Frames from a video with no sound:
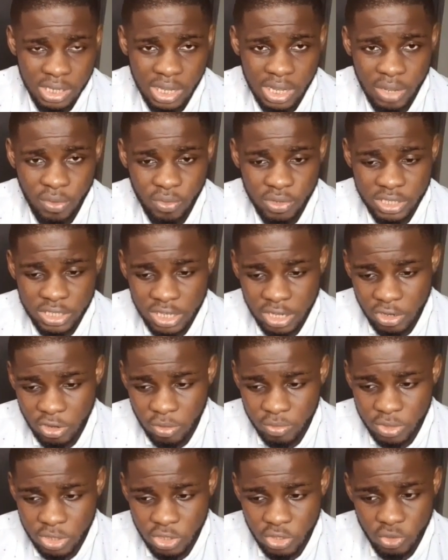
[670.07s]
And what they
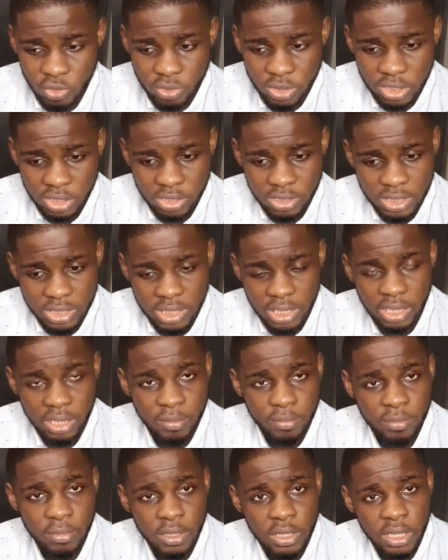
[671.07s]
come to do, they just
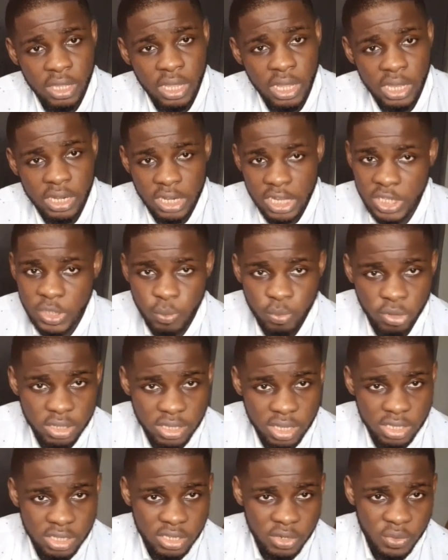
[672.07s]
came and they
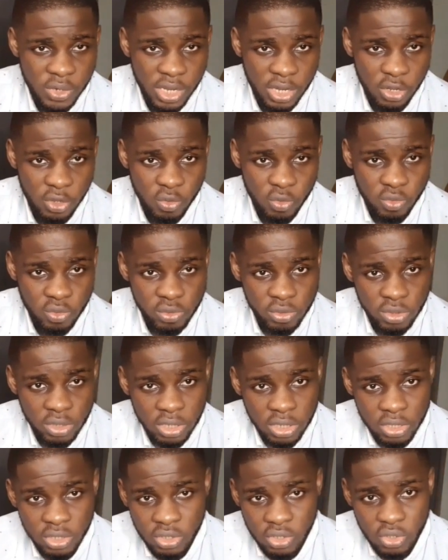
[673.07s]
exploited Sierra Leone,
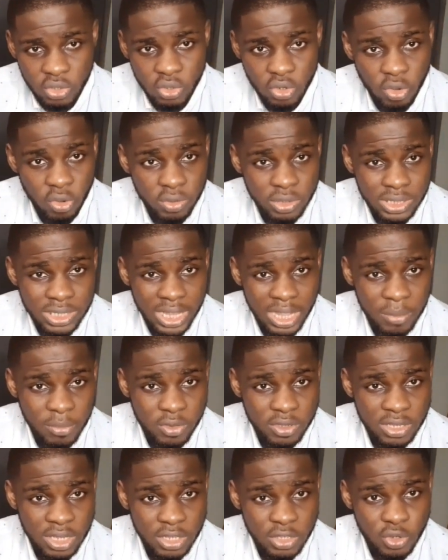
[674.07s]
took all the
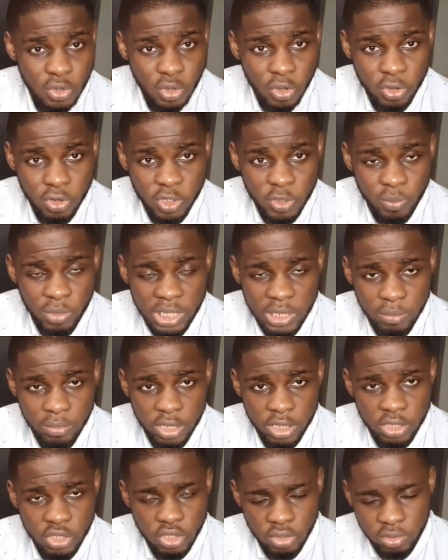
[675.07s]
diamonds and took all those bling
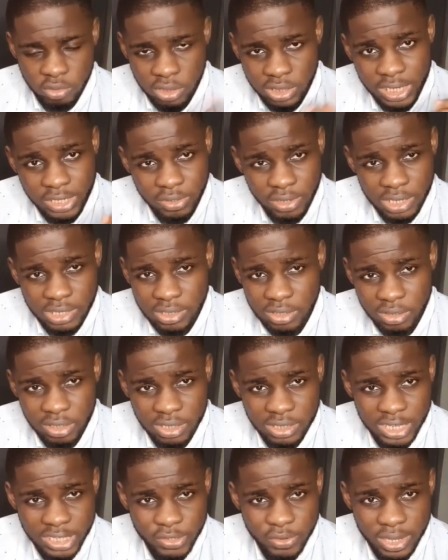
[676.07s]
bling. So that's why I tell you,
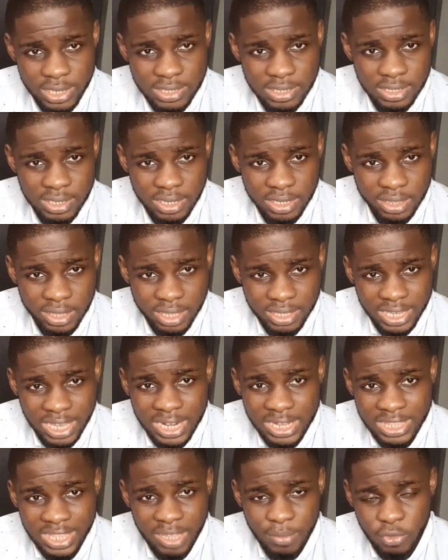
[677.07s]
that's why I'm saying that
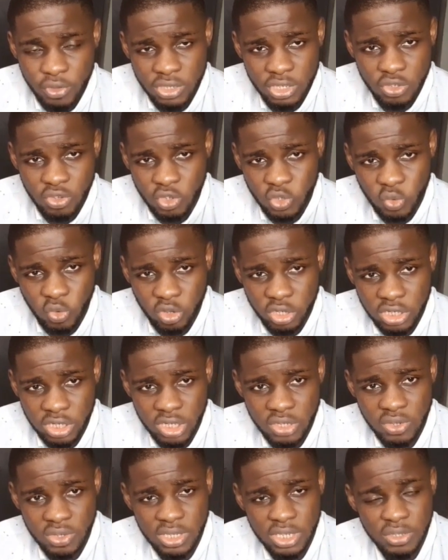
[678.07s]
anytime you see those
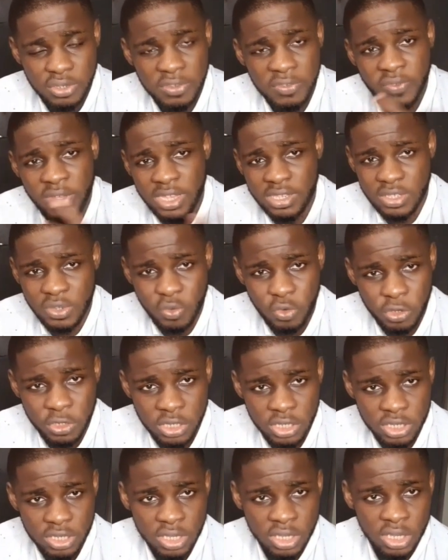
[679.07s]
watches, you see those fancy
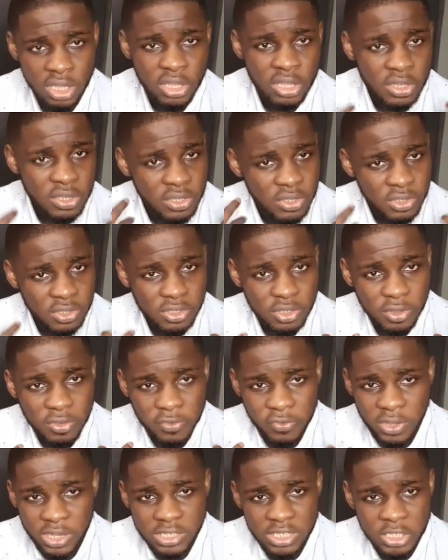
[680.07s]
watches, you see those
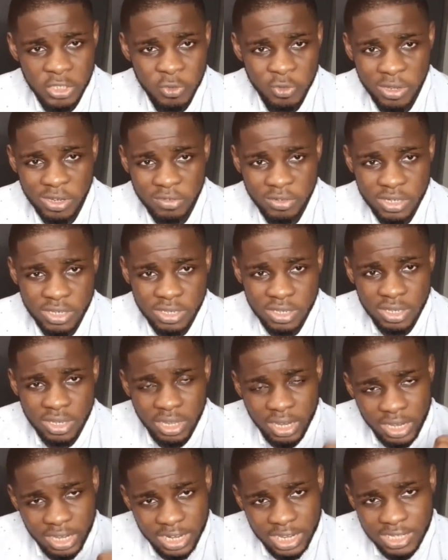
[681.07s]
fancy jewelries,
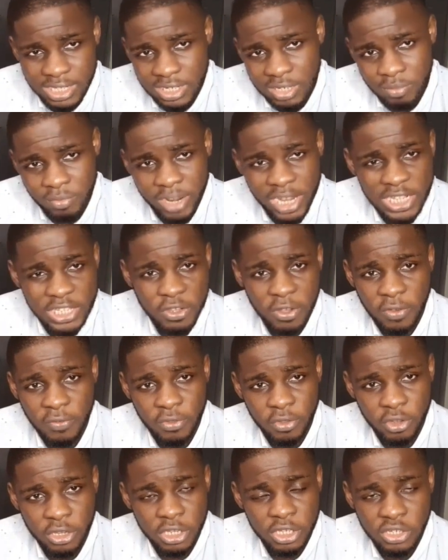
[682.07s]
let it remind you
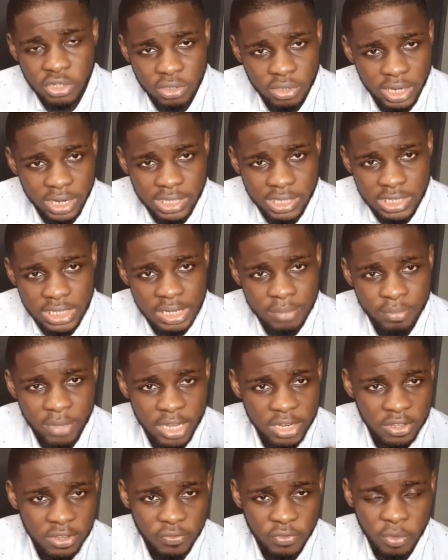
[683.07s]
of your history, let it
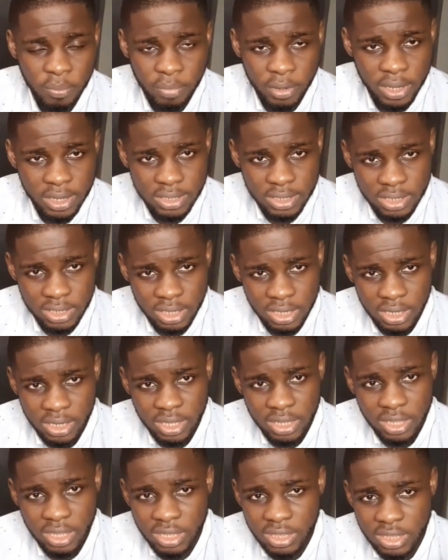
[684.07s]
remind you of your past,
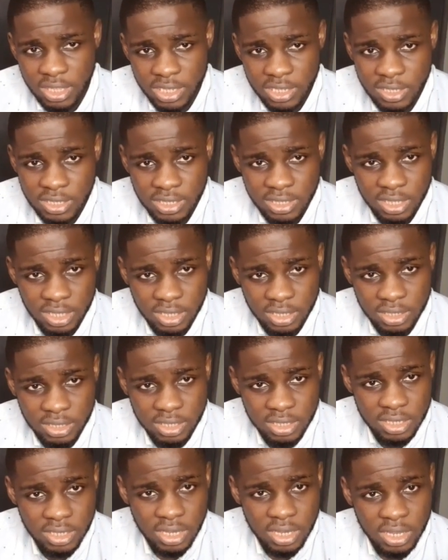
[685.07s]
that these
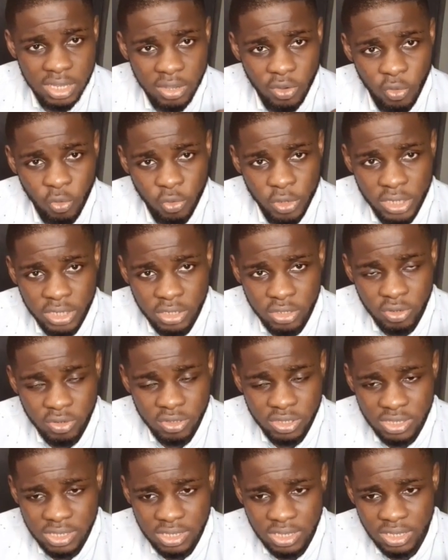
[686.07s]
things were
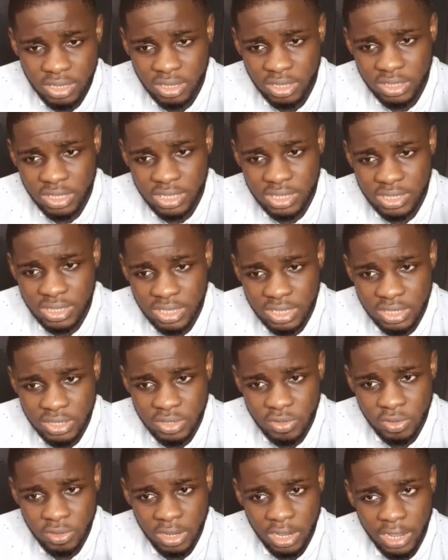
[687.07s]
not, these
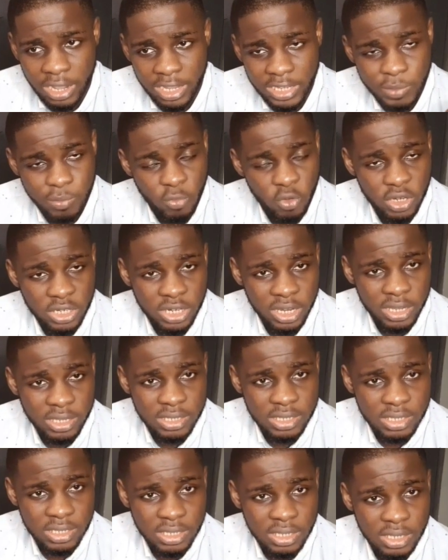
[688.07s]
things, as much
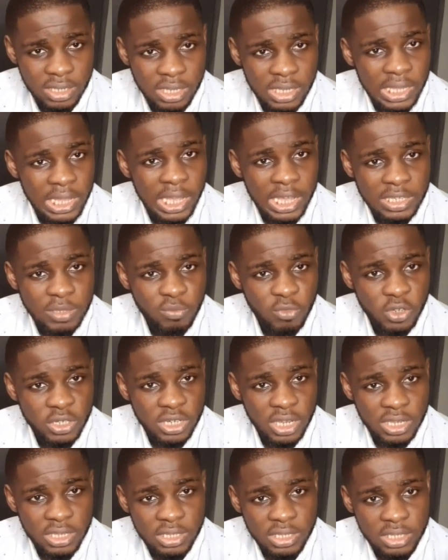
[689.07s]
as, as much
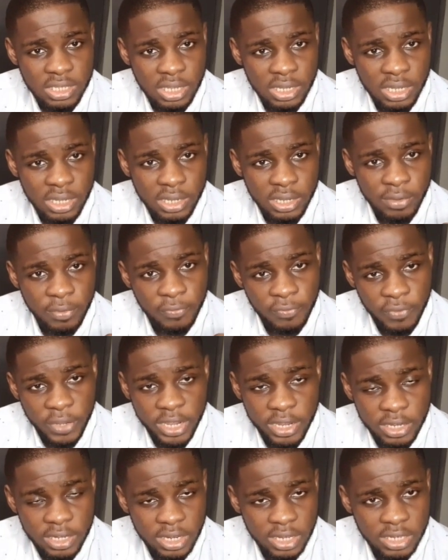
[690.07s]
as they are
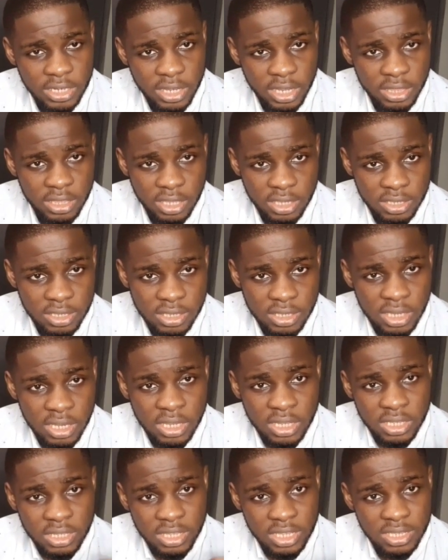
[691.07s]
fine and they are this,
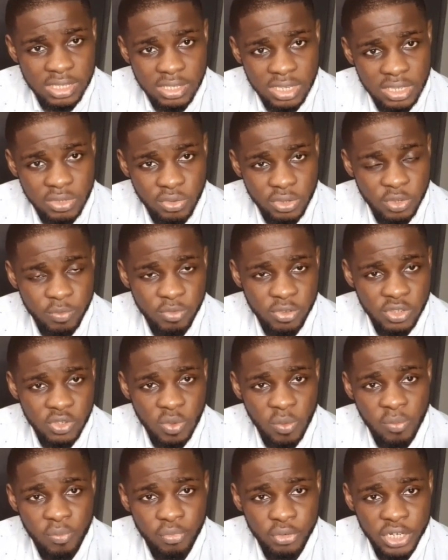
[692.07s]
these things were supposed
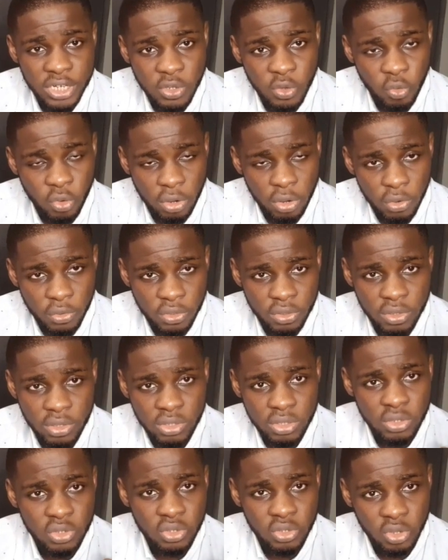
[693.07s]
to bring wealth
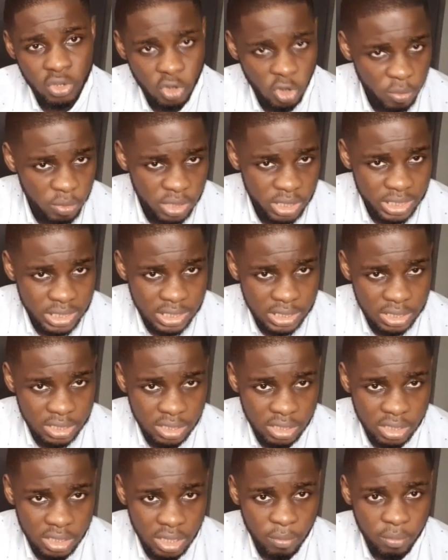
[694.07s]
to your community,
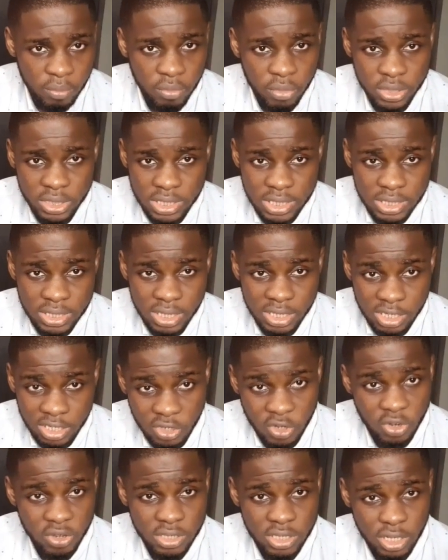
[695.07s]
but instead
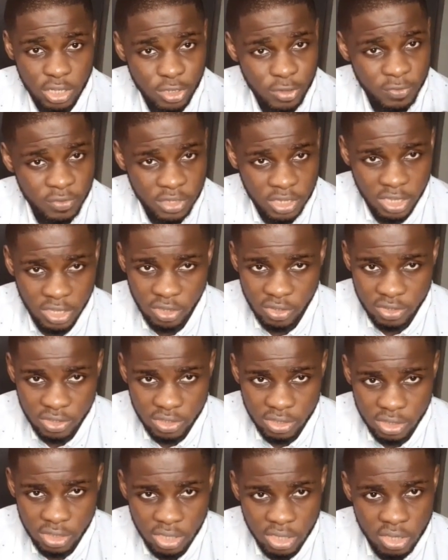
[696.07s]
it caused a lot of
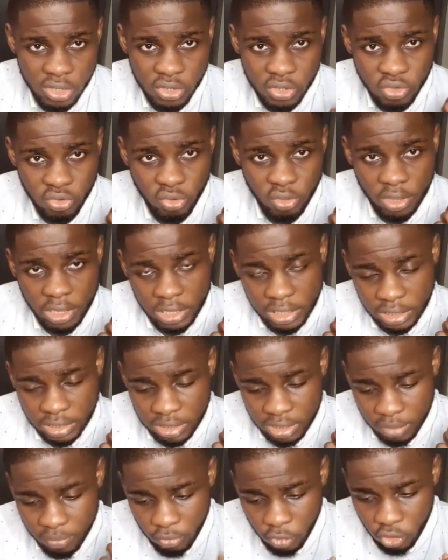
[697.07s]
chaos. So
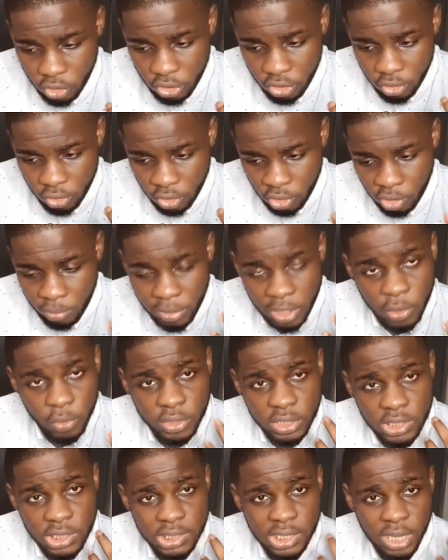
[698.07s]
the more you come out
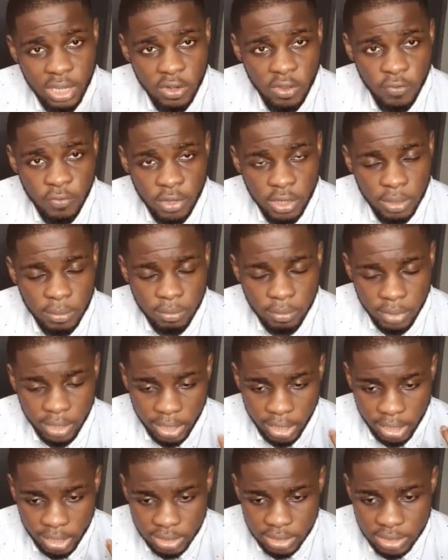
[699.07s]
with this kind of um,
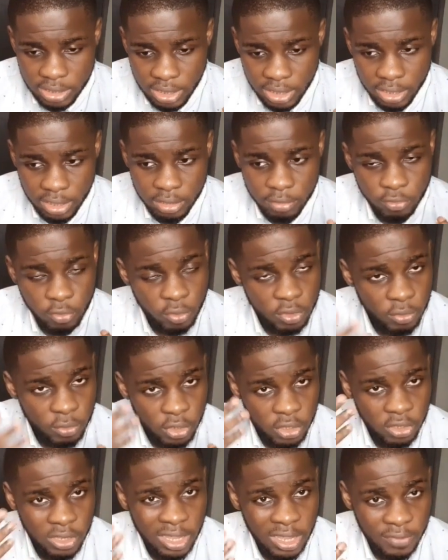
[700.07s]
idea and the more
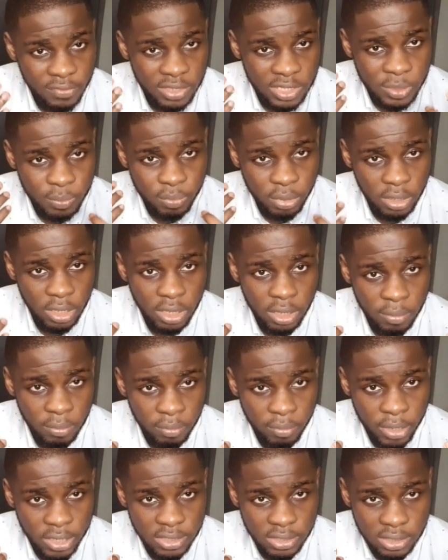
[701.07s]
you have this um,
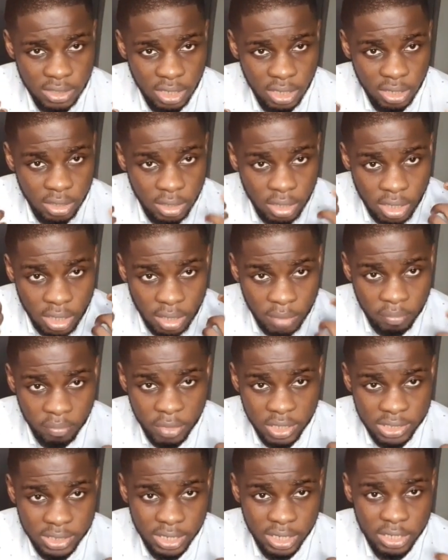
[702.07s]
personal
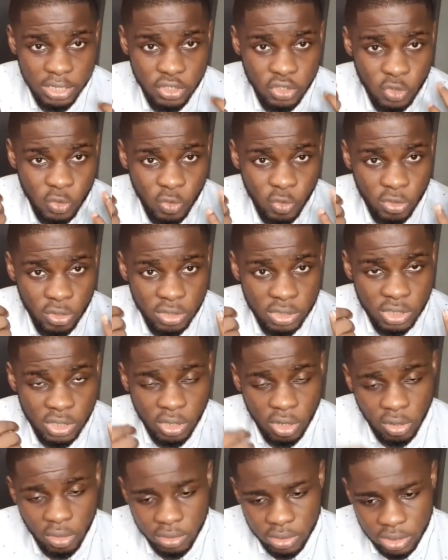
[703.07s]
mentality towards
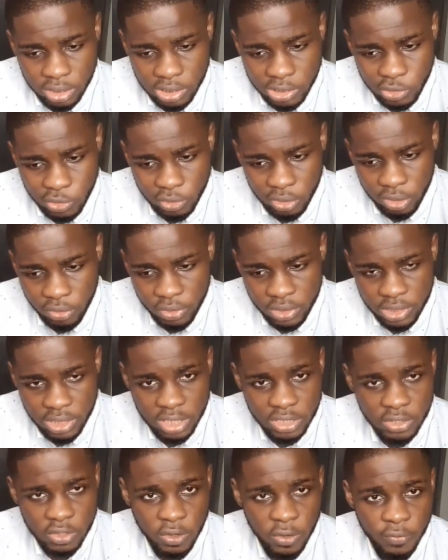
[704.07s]
all these jewelries
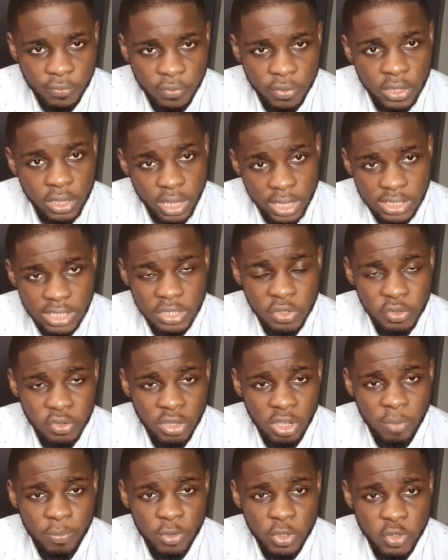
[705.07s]
and stuff, I think it will
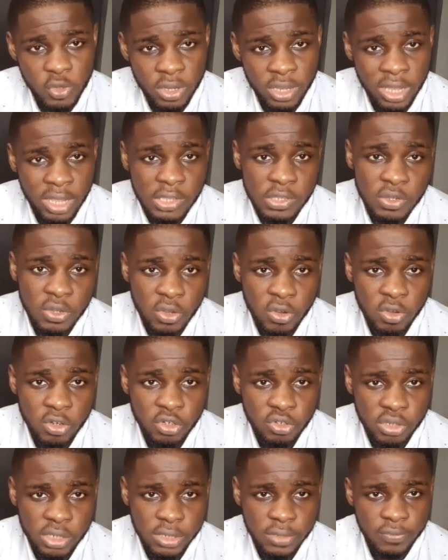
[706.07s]
help you to enhance your
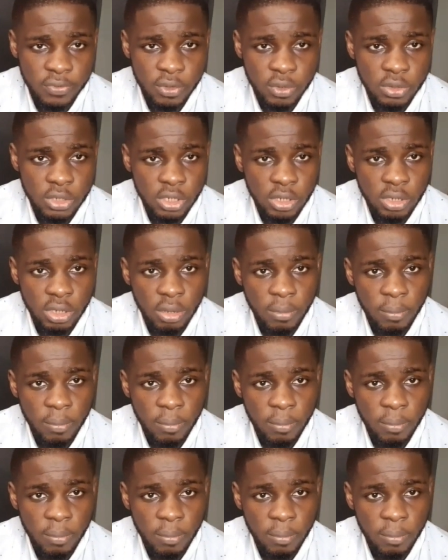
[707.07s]
country in the future.